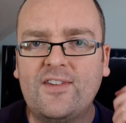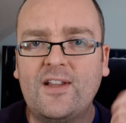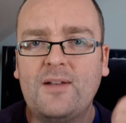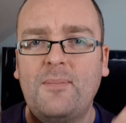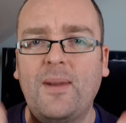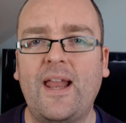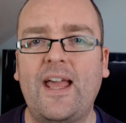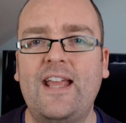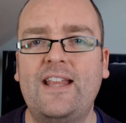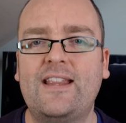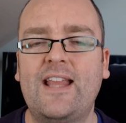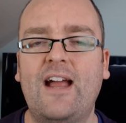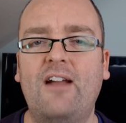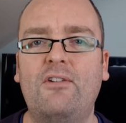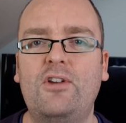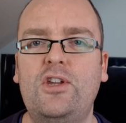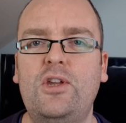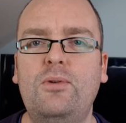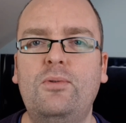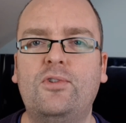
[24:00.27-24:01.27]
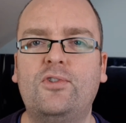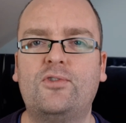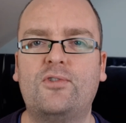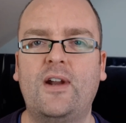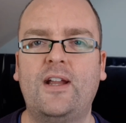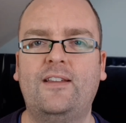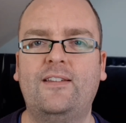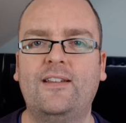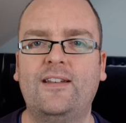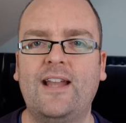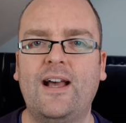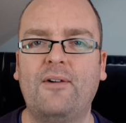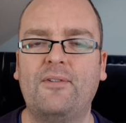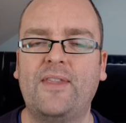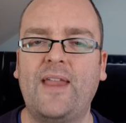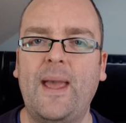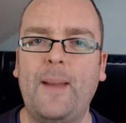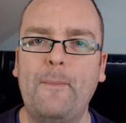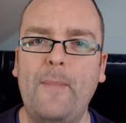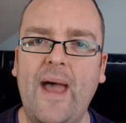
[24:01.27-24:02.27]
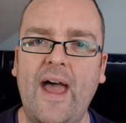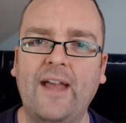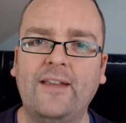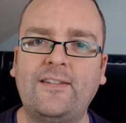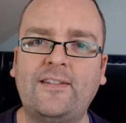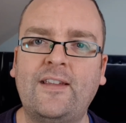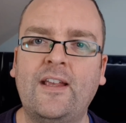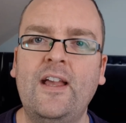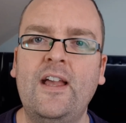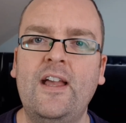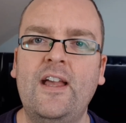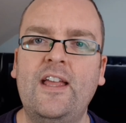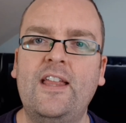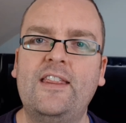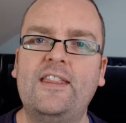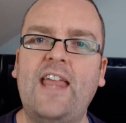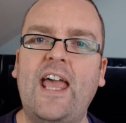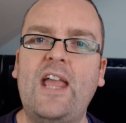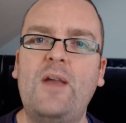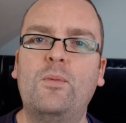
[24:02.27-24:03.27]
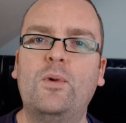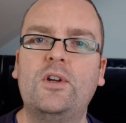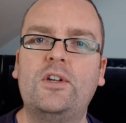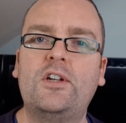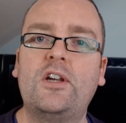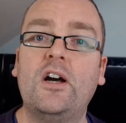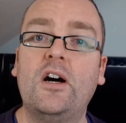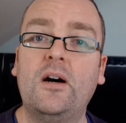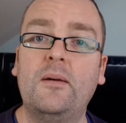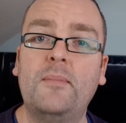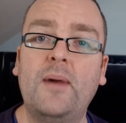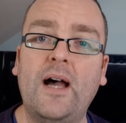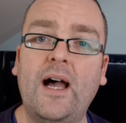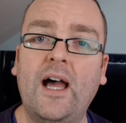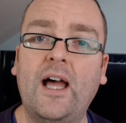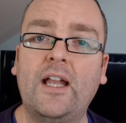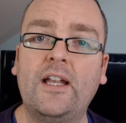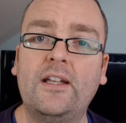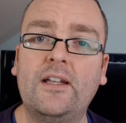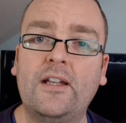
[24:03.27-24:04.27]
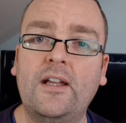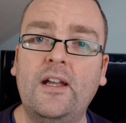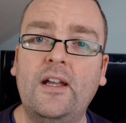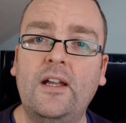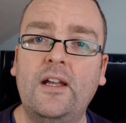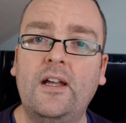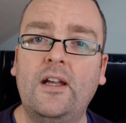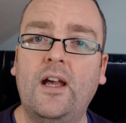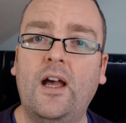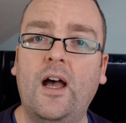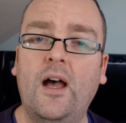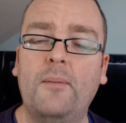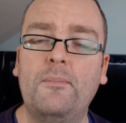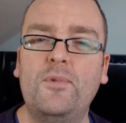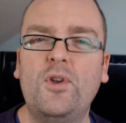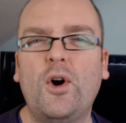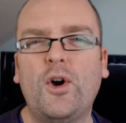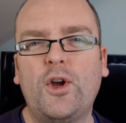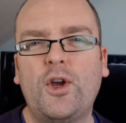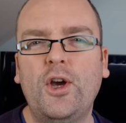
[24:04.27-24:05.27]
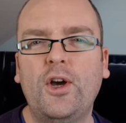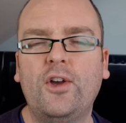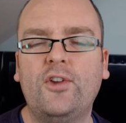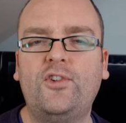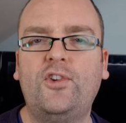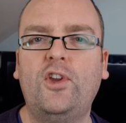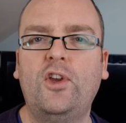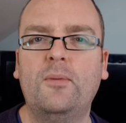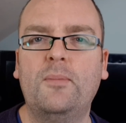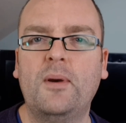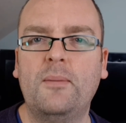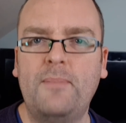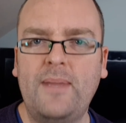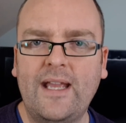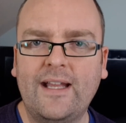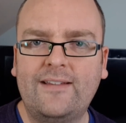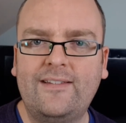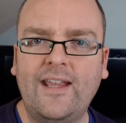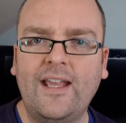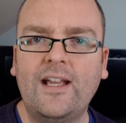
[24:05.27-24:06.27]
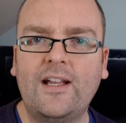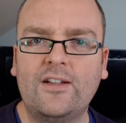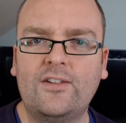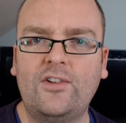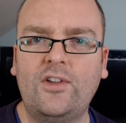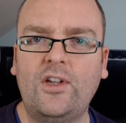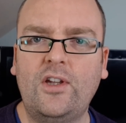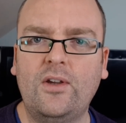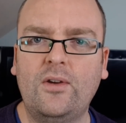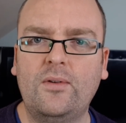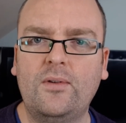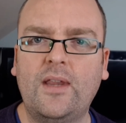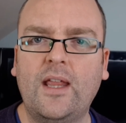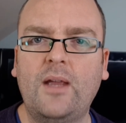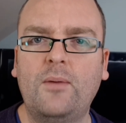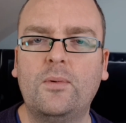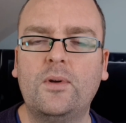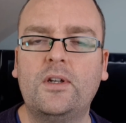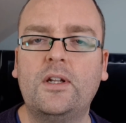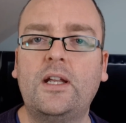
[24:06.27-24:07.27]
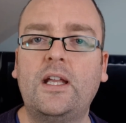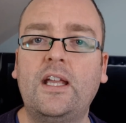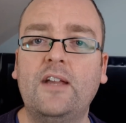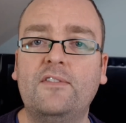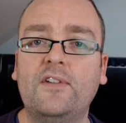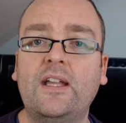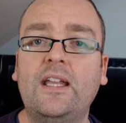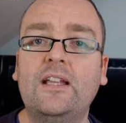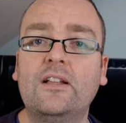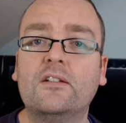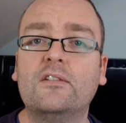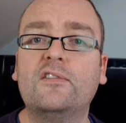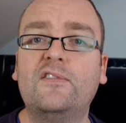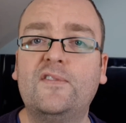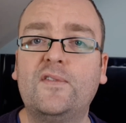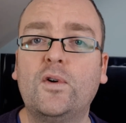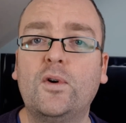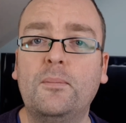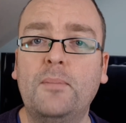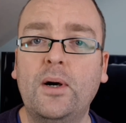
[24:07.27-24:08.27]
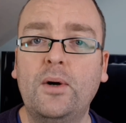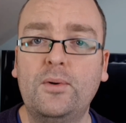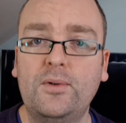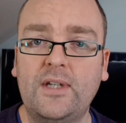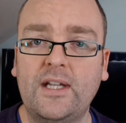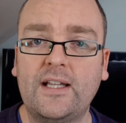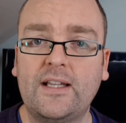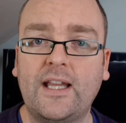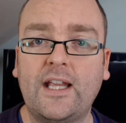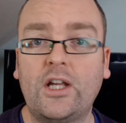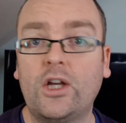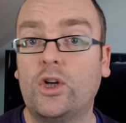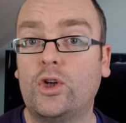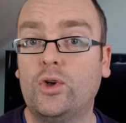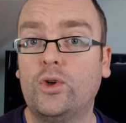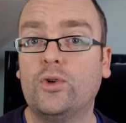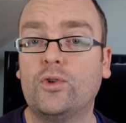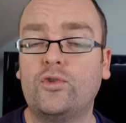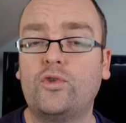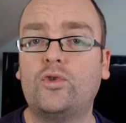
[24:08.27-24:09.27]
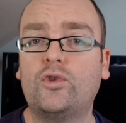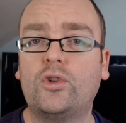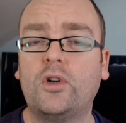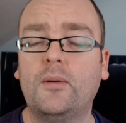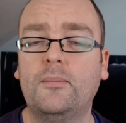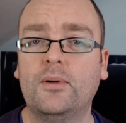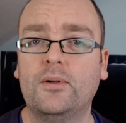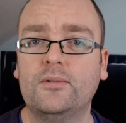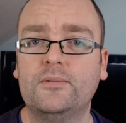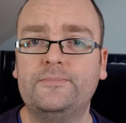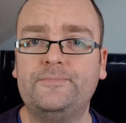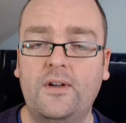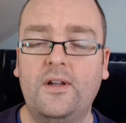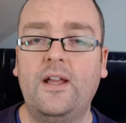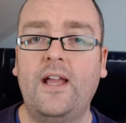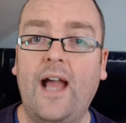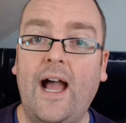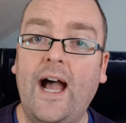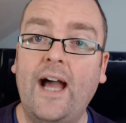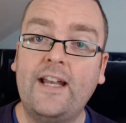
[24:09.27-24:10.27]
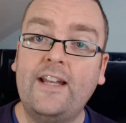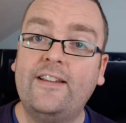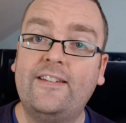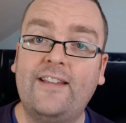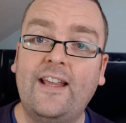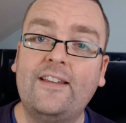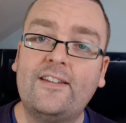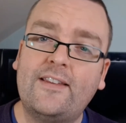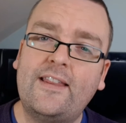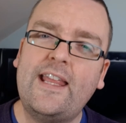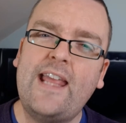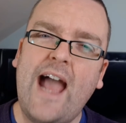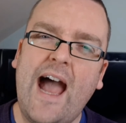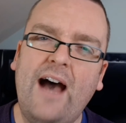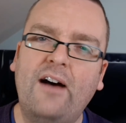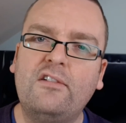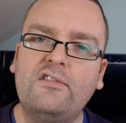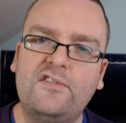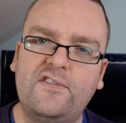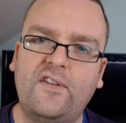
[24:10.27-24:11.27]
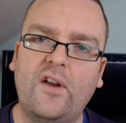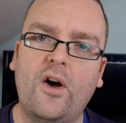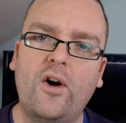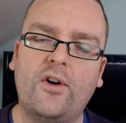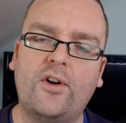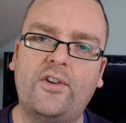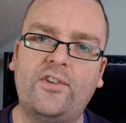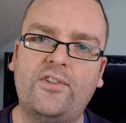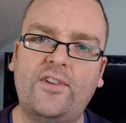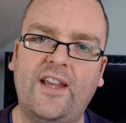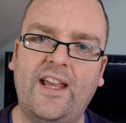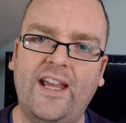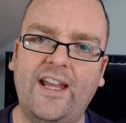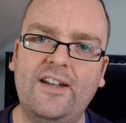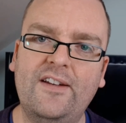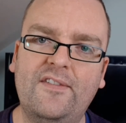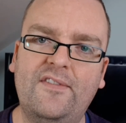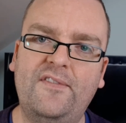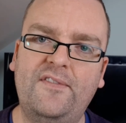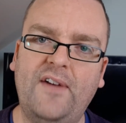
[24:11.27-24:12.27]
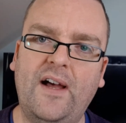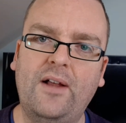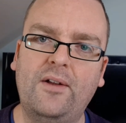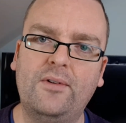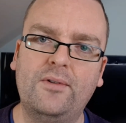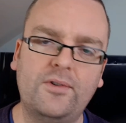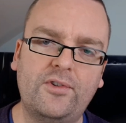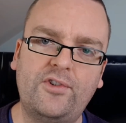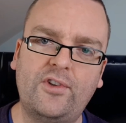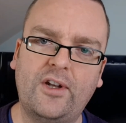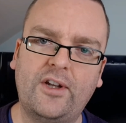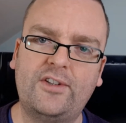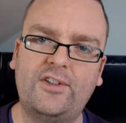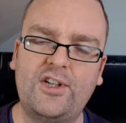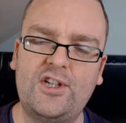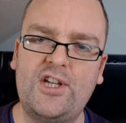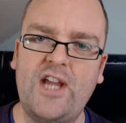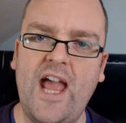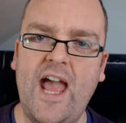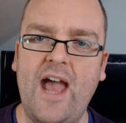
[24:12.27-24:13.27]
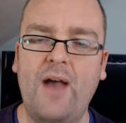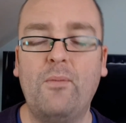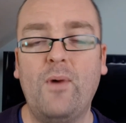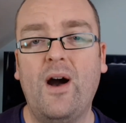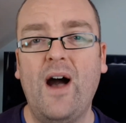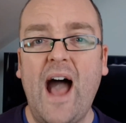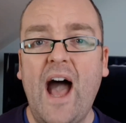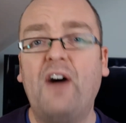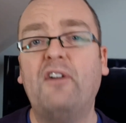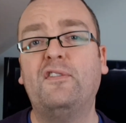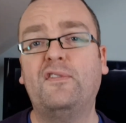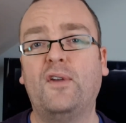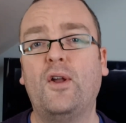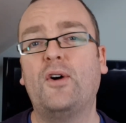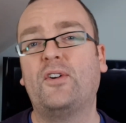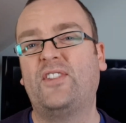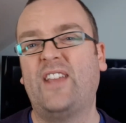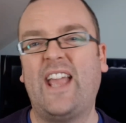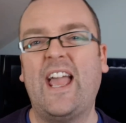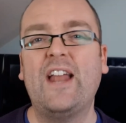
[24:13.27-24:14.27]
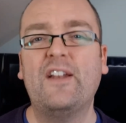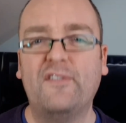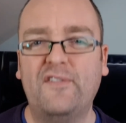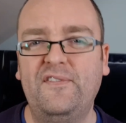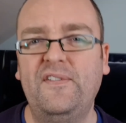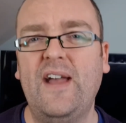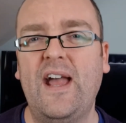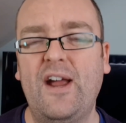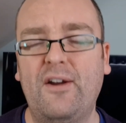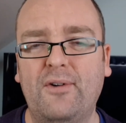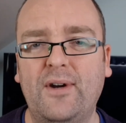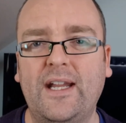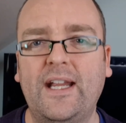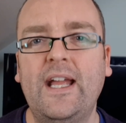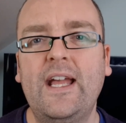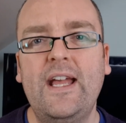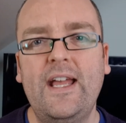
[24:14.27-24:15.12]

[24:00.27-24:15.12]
had played there and you straightened out their mess, they would come and not curse you, but be a tinker to you. They would give ill foreboding. They could cause trouble. And it says the elf-locks in foul sluttish hair. Well, elf-locks, again, fairy.